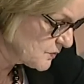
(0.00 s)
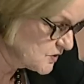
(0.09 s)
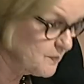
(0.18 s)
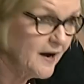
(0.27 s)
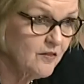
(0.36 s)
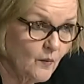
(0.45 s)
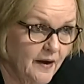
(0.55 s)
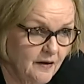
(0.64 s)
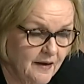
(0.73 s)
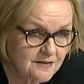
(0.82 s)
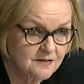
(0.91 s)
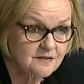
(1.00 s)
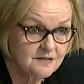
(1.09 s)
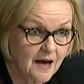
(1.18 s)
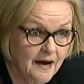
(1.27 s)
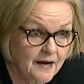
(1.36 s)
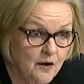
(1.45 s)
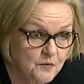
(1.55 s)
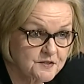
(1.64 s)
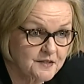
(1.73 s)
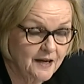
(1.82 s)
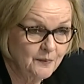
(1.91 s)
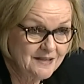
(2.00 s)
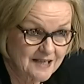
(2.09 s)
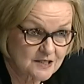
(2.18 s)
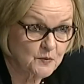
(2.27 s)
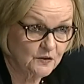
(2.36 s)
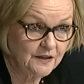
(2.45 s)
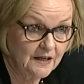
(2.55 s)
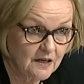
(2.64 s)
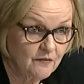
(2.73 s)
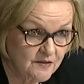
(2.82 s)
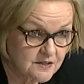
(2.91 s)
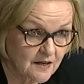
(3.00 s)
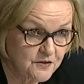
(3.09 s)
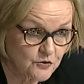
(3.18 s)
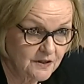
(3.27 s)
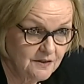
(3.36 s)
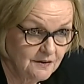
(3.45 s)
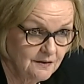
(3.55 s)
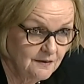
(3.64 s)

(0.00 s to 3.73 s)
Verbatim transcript: which, by the way, as an aside, I will say we desperately need in this country